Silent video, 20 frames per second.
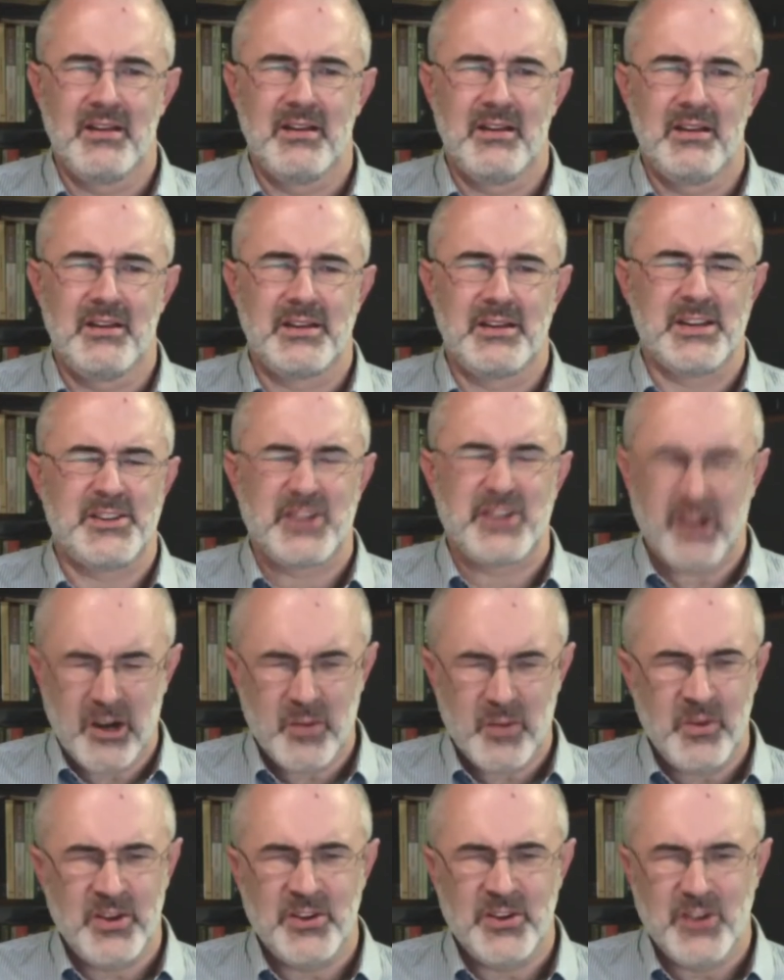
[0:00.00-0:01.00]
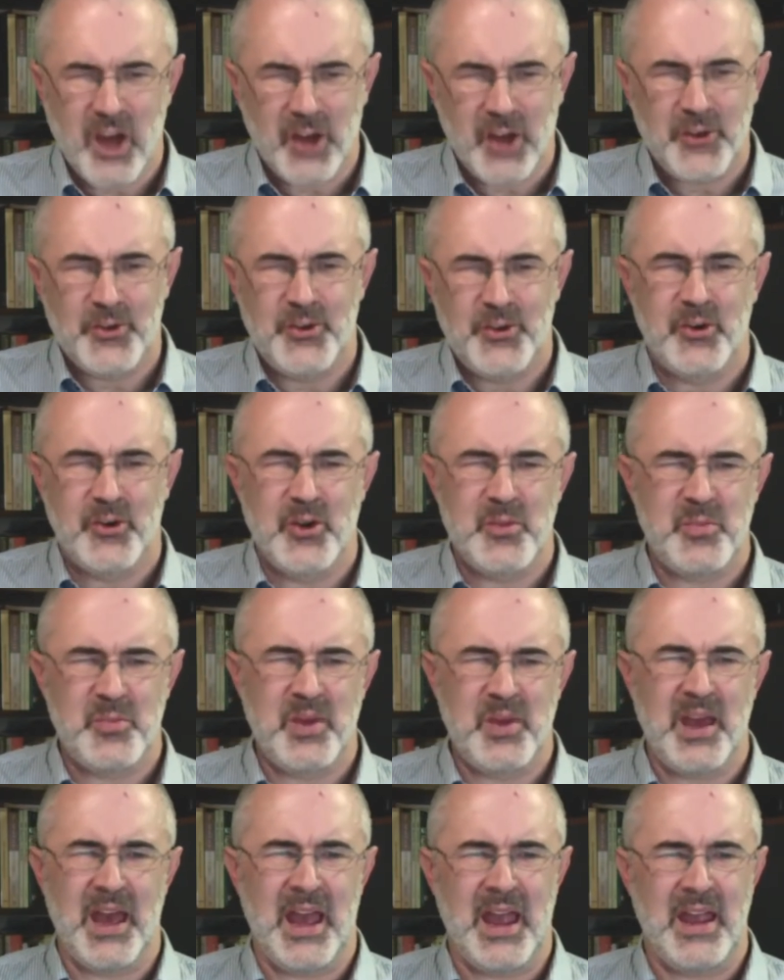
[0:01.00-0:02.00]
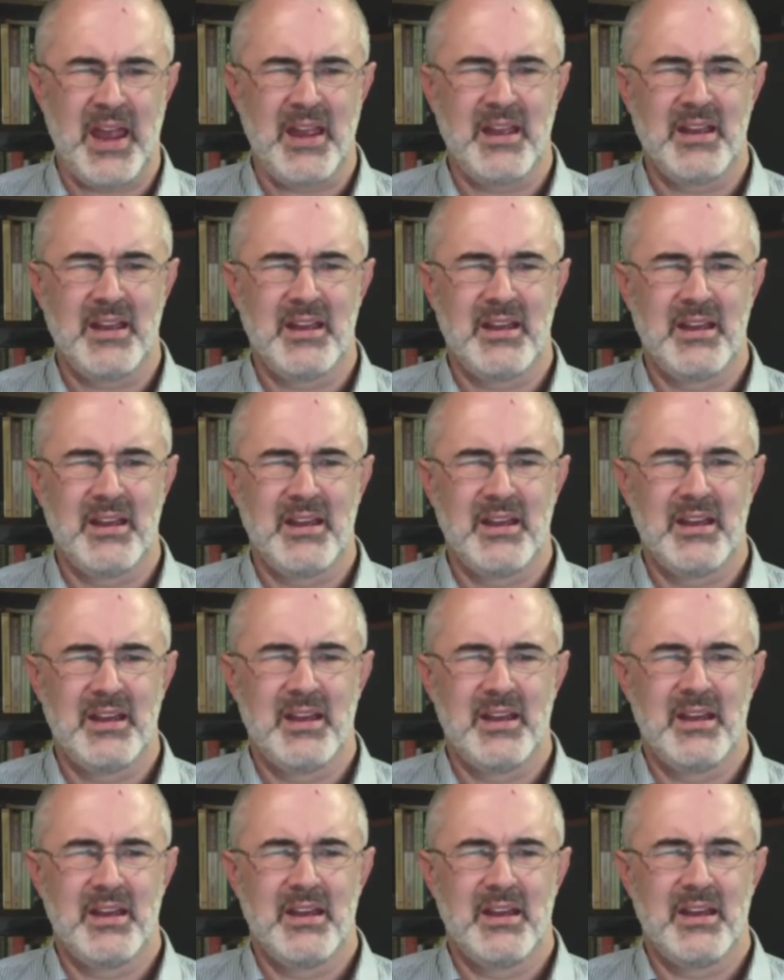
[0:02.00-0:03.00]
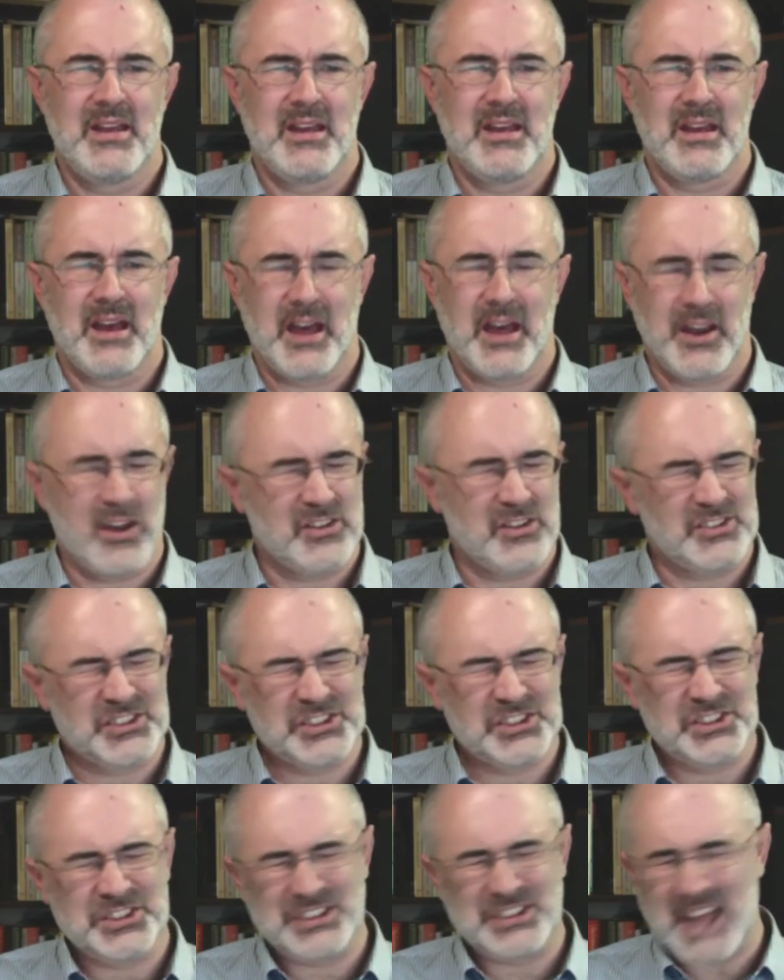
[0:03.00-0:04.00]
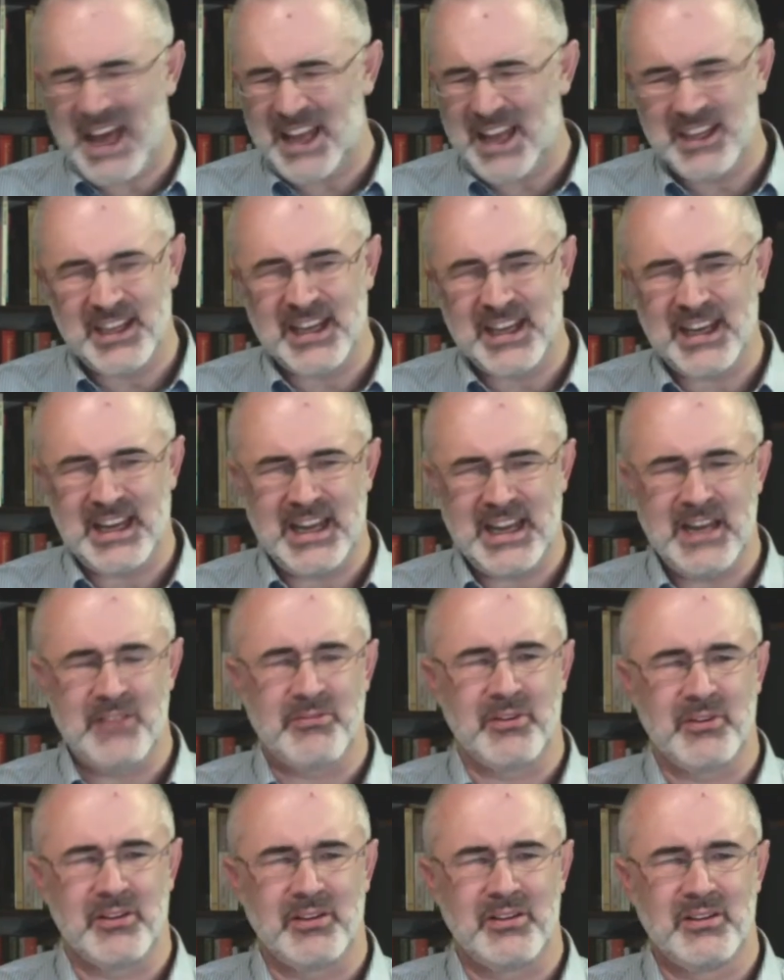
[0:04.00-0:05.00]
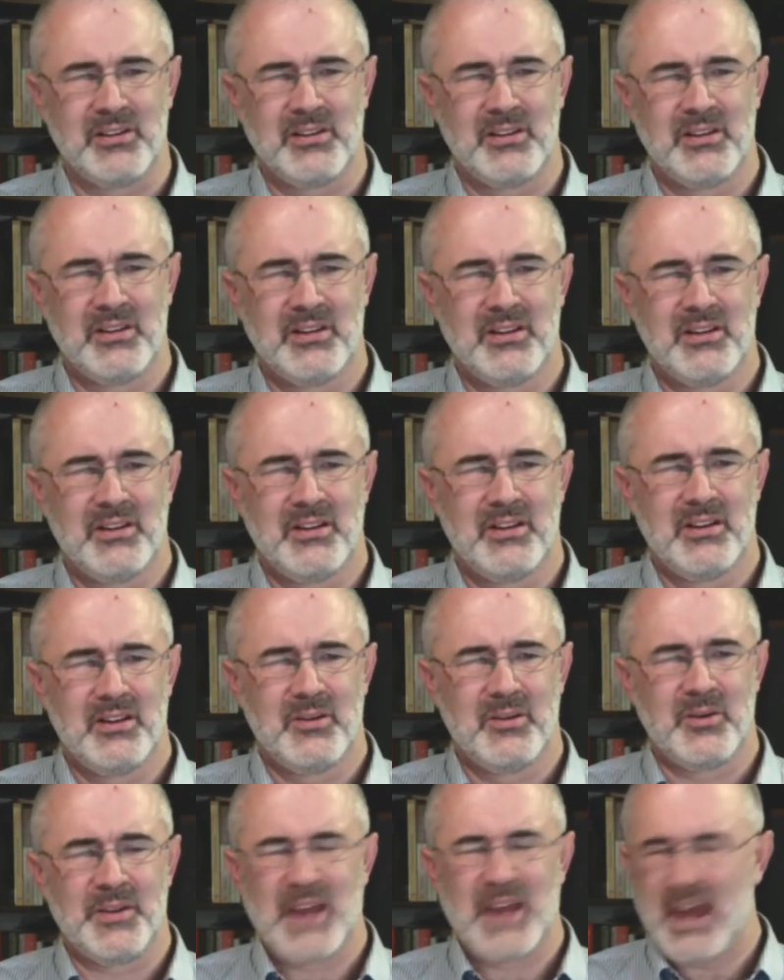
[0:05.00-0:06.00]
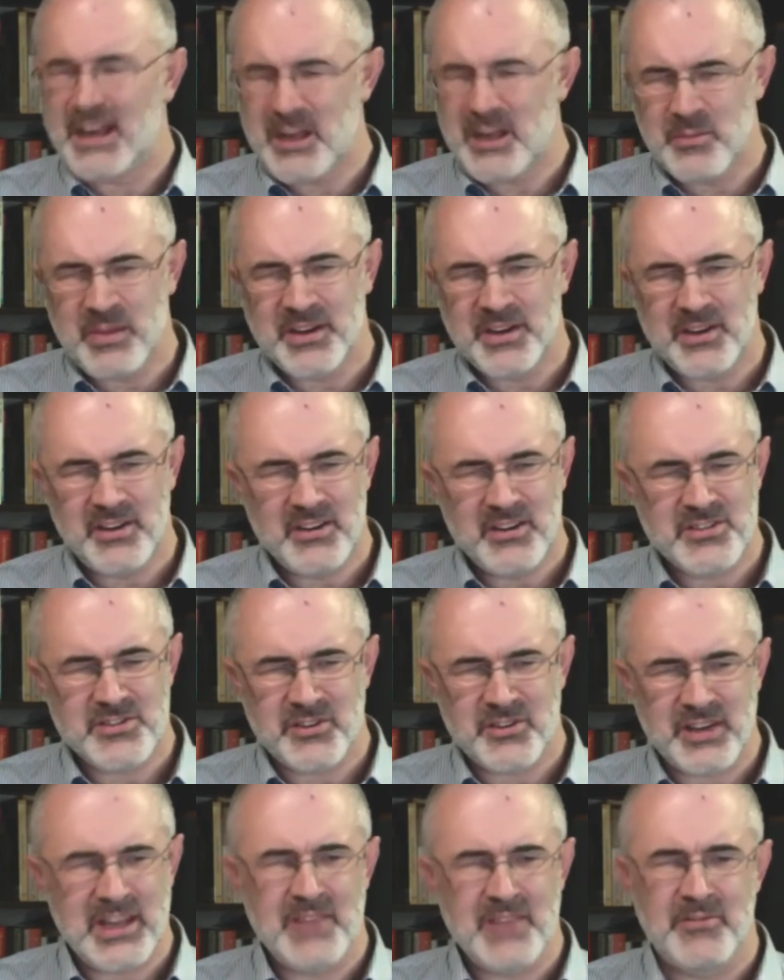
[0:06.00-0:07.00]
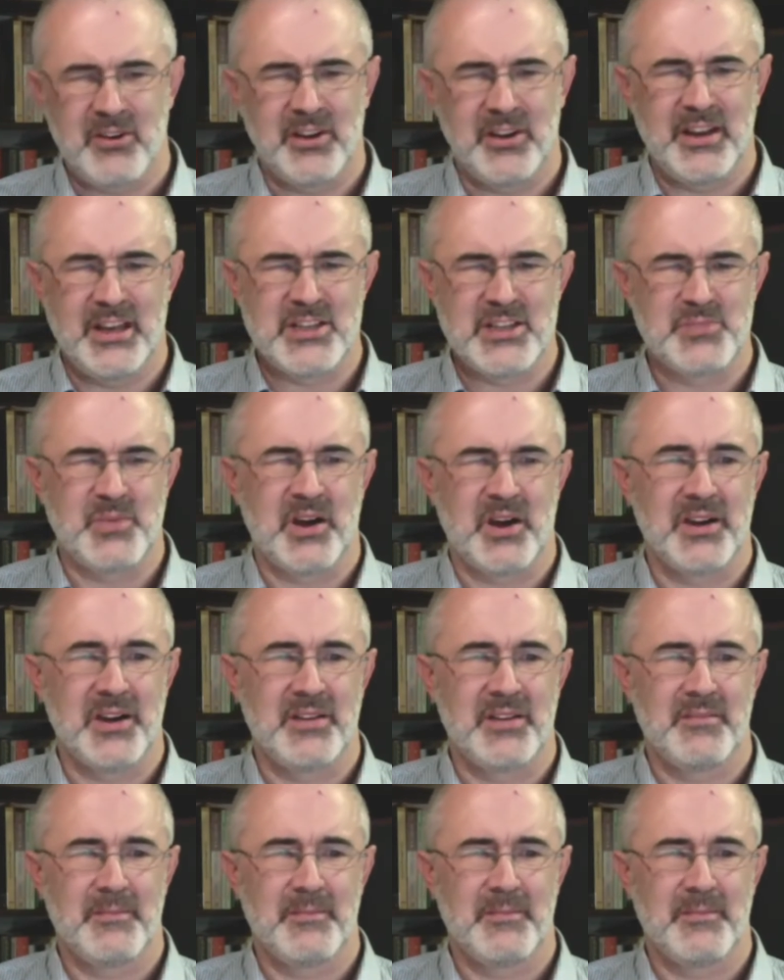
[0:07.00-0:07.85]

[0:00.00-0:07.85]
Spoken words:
determined not to repay an outstanding evil with any bitterness or evil on his part.